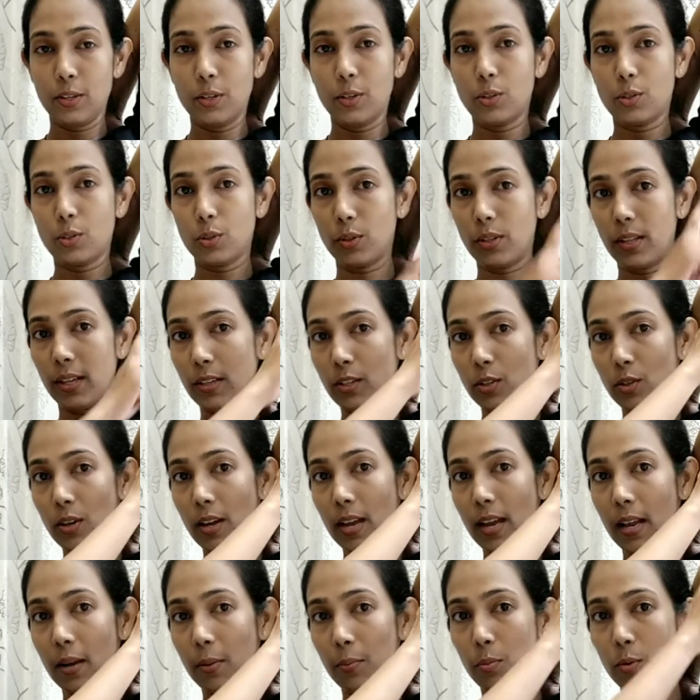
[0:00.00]
so that your
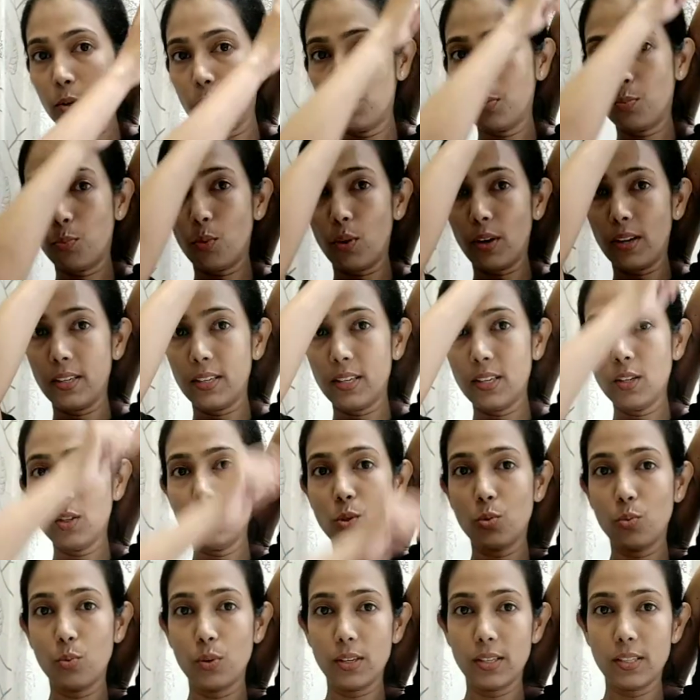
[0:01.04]
elbow is pointing
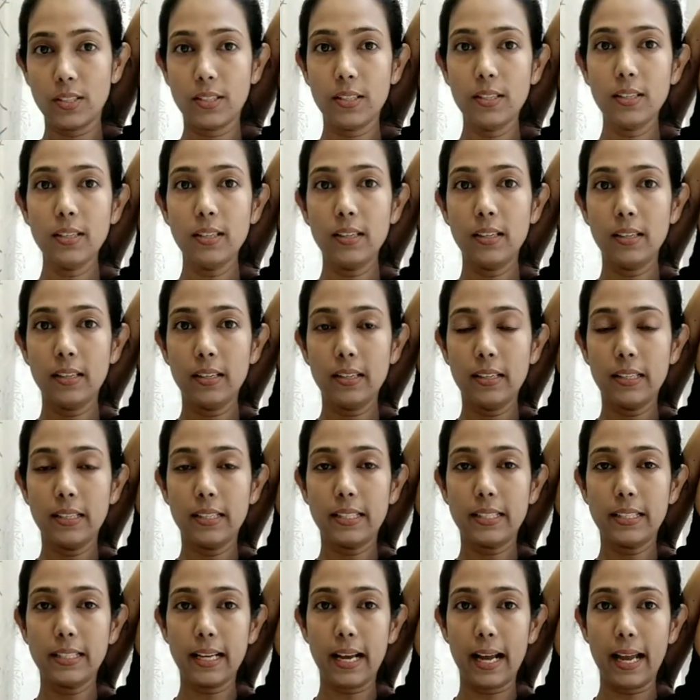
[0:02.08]
towards the
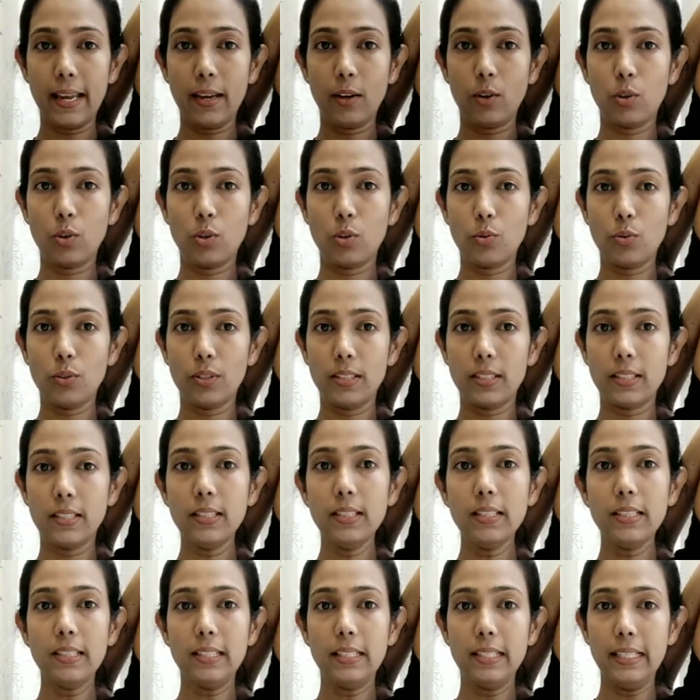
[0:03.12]
sky or towards
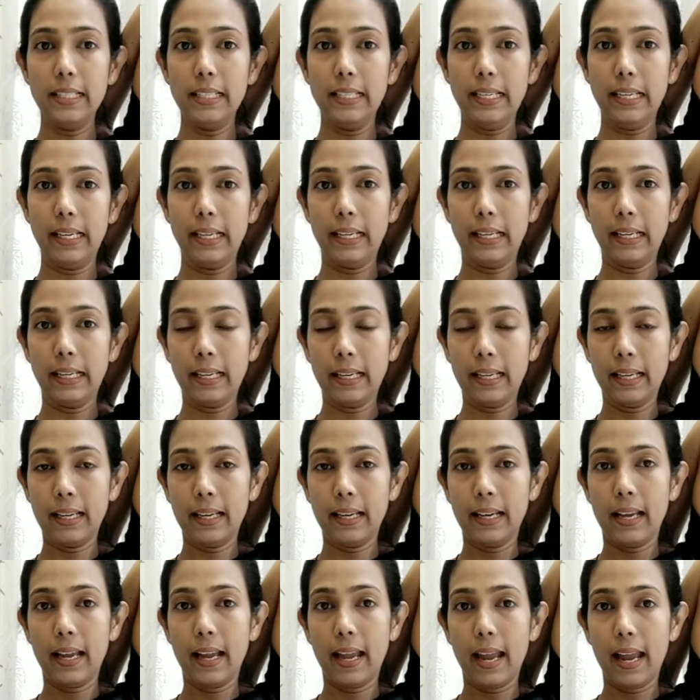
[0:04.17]
the ceiling.
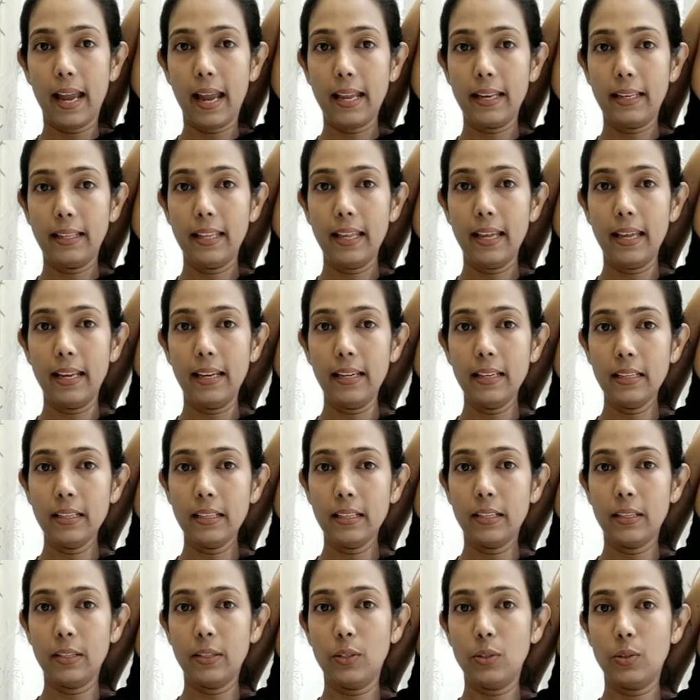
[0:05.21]
And then
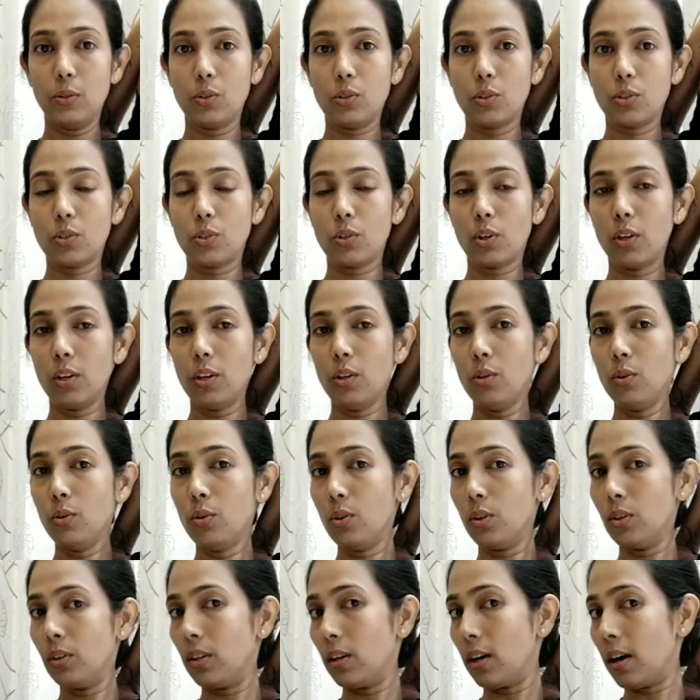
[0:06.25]
you're just gonna look
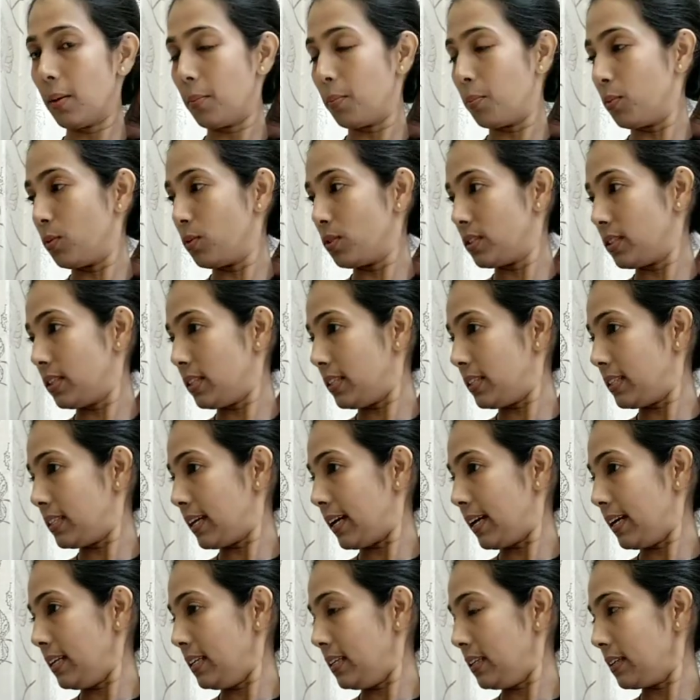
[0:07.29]
on the opposite
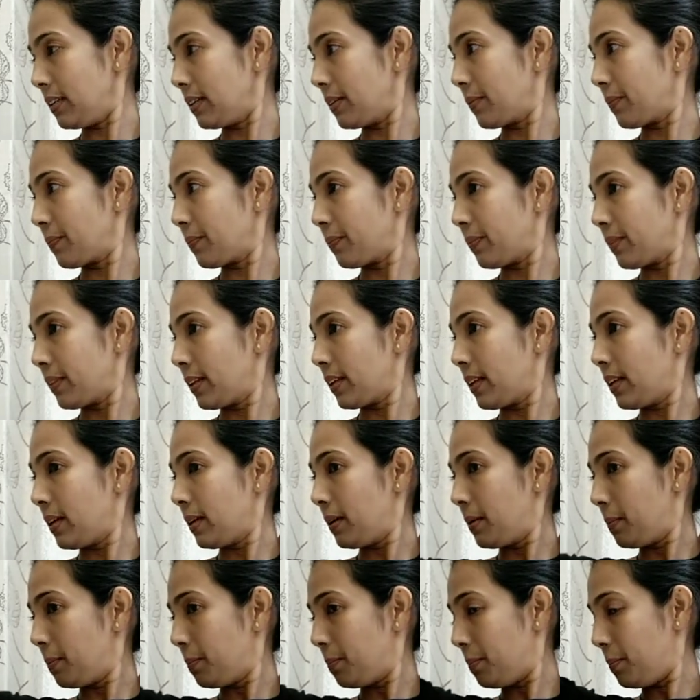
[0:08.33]
side,
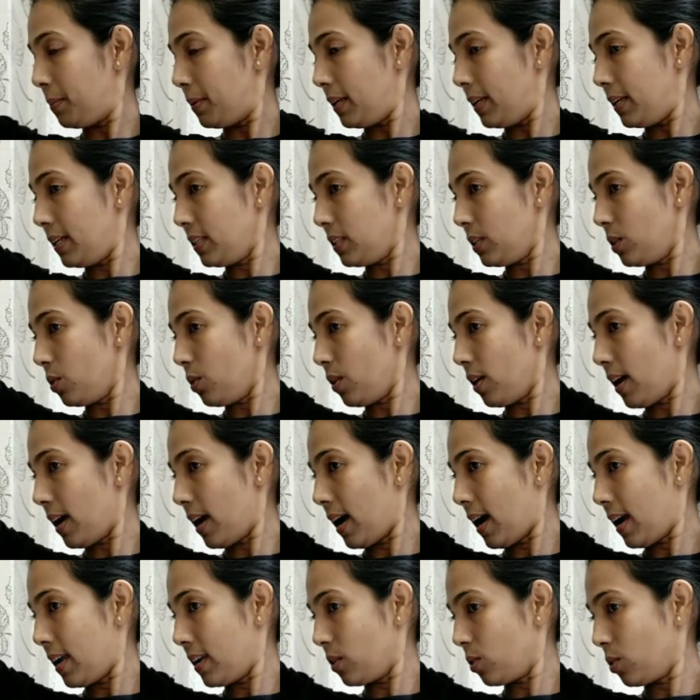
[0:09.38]
place your
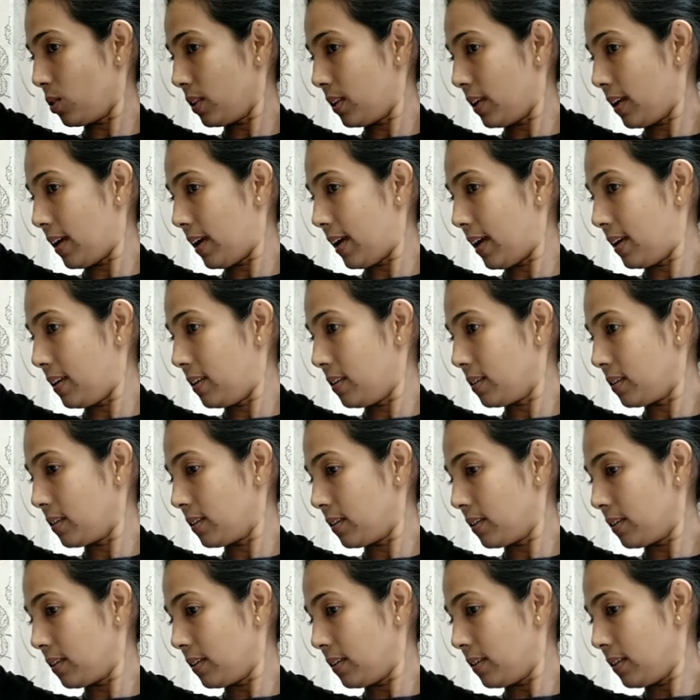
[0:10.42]
hand on the head
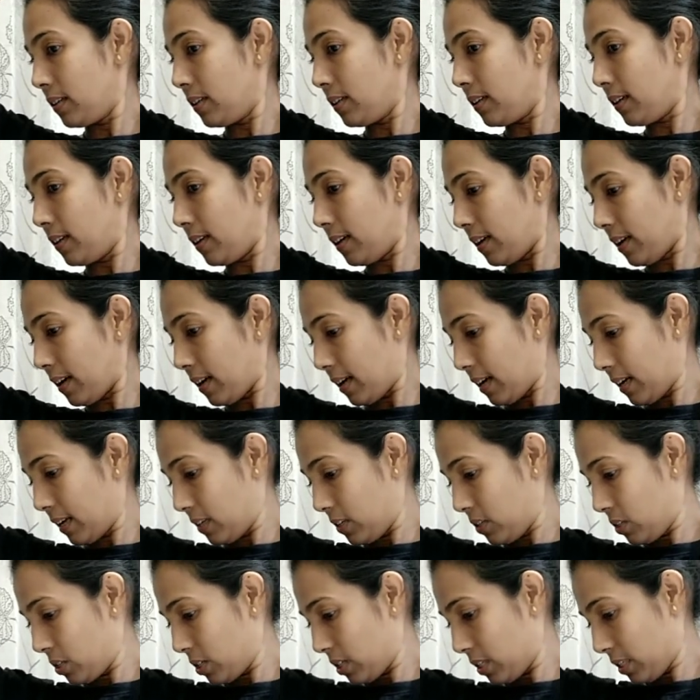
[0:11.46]

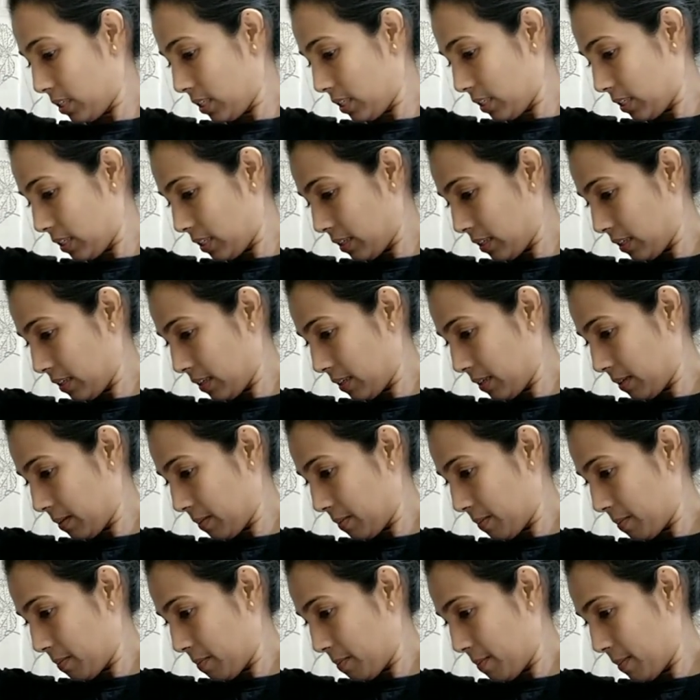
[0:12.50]
and just
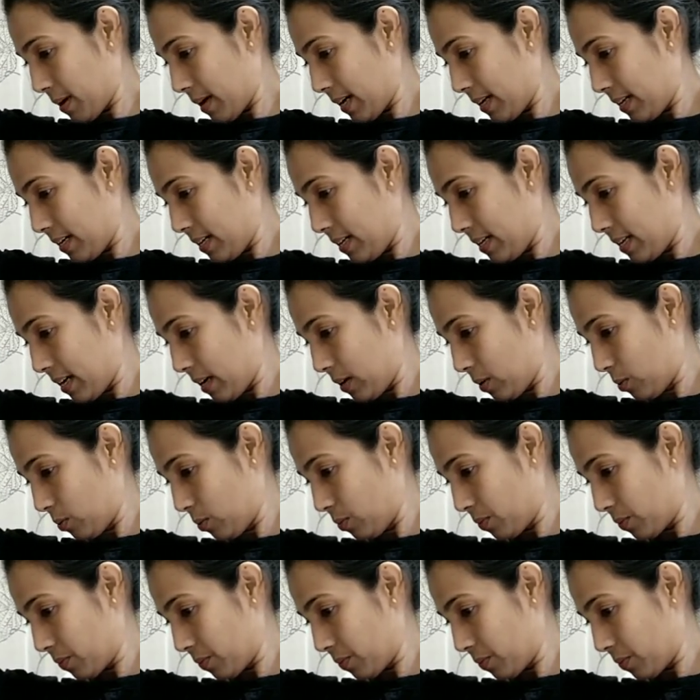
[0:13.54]
bend down.